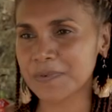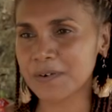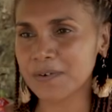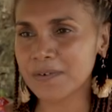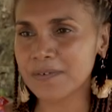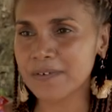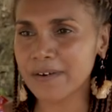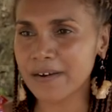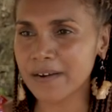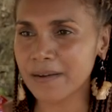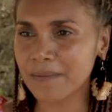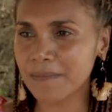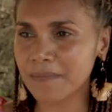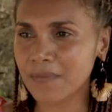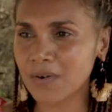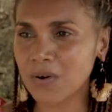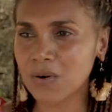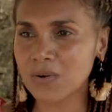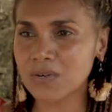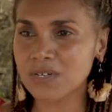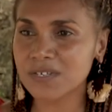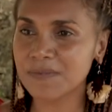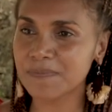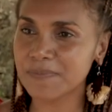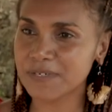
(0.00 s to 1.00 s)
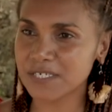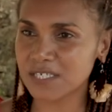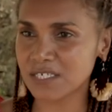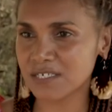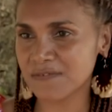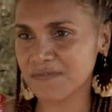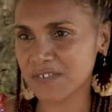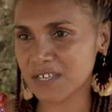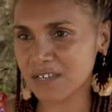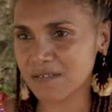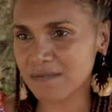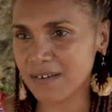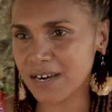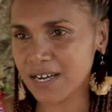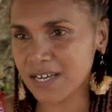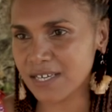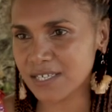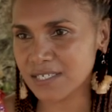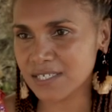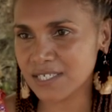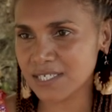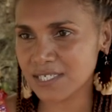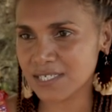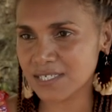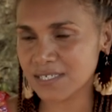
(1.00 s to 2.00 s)
program called Pacific
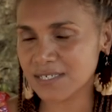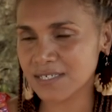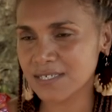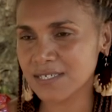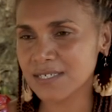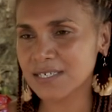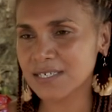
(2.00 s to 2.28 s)
Rise,